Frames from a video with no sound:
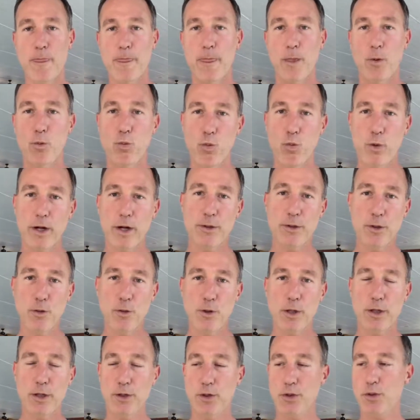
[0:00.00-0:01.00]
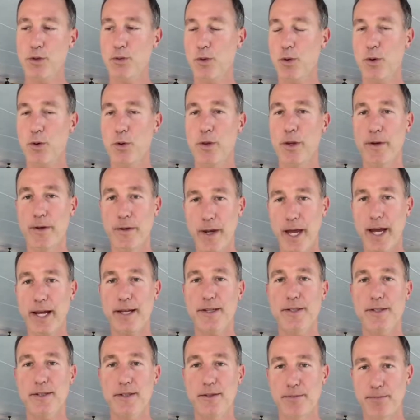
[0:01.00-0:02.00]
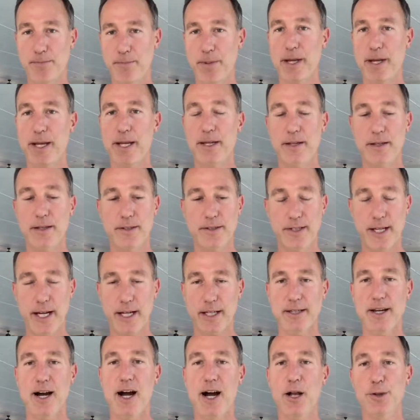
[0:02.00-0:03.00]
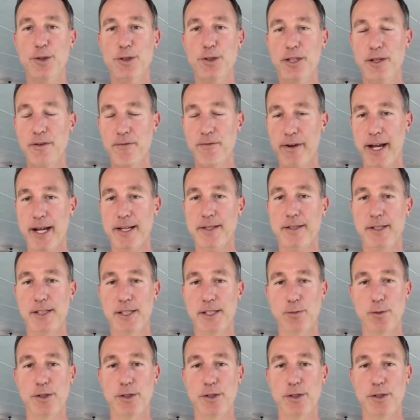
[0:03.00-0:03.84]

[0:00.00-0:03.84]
The ones who control the next big technology advances,